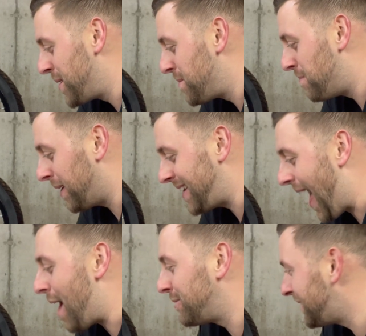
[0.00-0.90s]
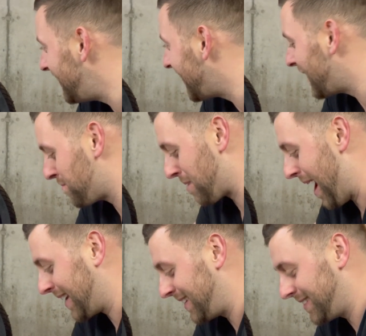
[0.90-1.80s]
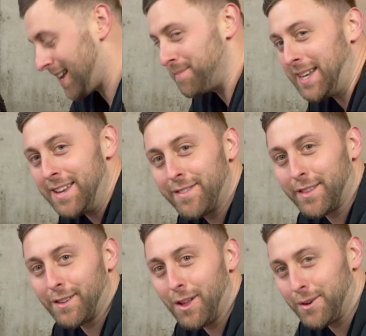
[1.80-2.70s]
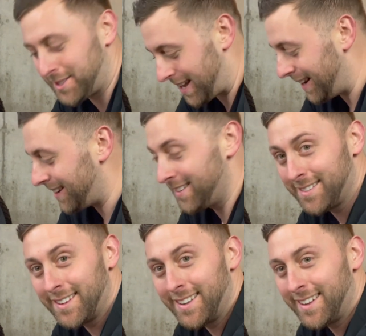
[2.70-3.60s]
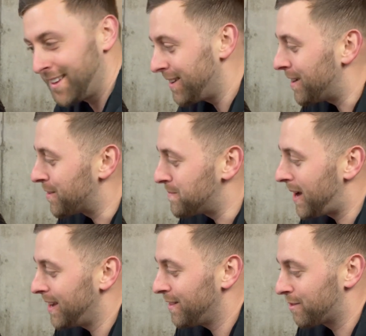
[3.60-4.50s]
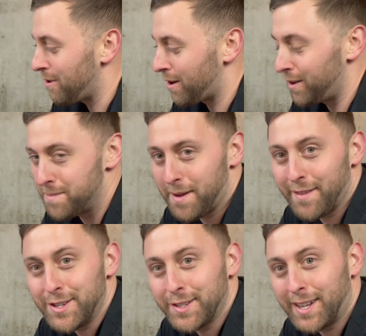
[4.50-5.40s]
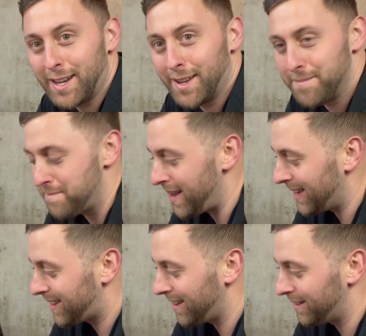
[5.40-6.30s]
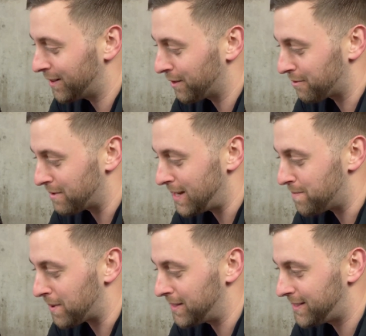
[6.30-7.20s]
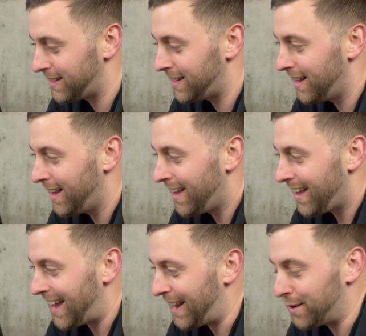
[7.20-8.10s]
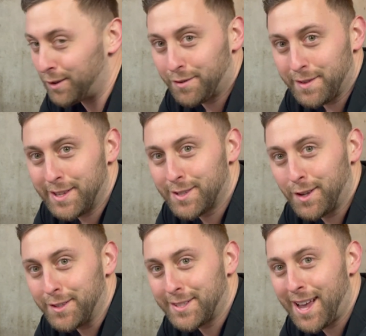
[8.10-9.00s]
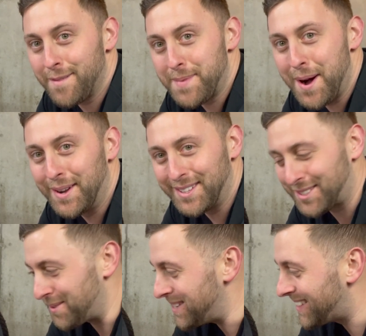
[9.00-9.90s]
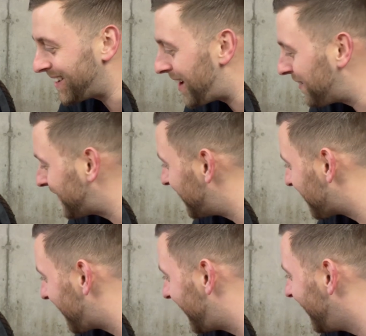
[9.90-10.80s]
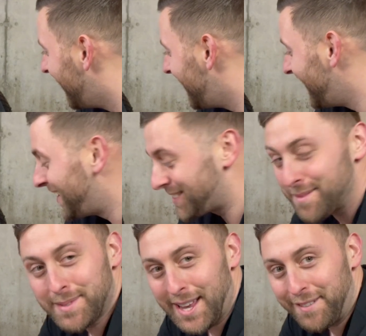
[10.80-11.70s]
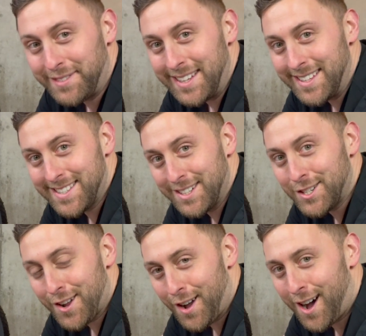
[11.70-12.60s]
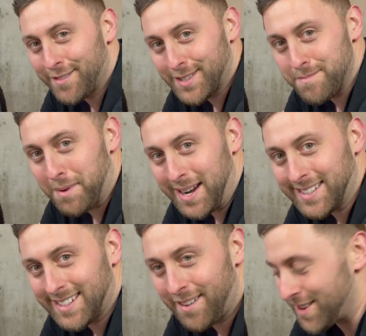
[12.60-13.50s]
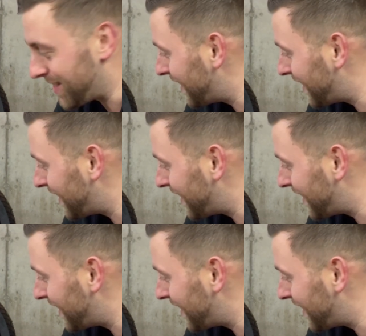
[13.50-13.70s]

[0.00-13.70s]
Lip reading: but now seeing it in practice, even on the low setting, here's my throttle. I'm eventually going to make a little 3D printed handhold for this, so I'll just be able to squeeze it and I'll have to integrate some safeties and shutoffs and brakes and everything,